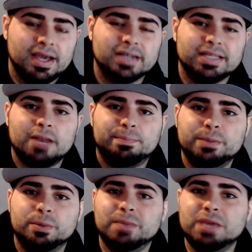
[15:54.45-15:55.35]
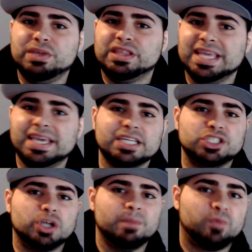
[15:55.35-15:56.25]
a lot of people may be thinking
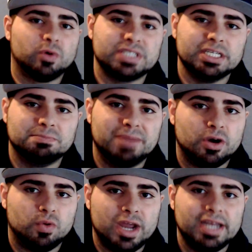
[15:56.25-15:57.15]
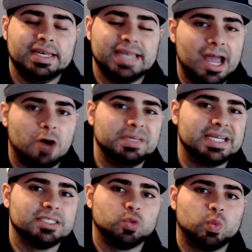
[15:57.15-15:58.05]
Jump Force is better right now
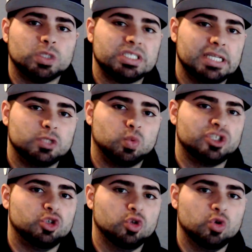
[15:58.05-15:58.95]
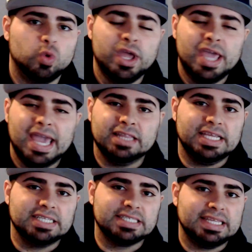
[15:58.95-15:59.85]
because it's what's it's what's new and
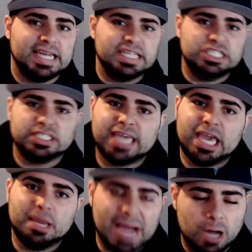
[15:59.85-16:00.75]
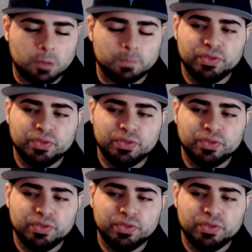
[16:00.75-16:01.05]
things like that. It just came out.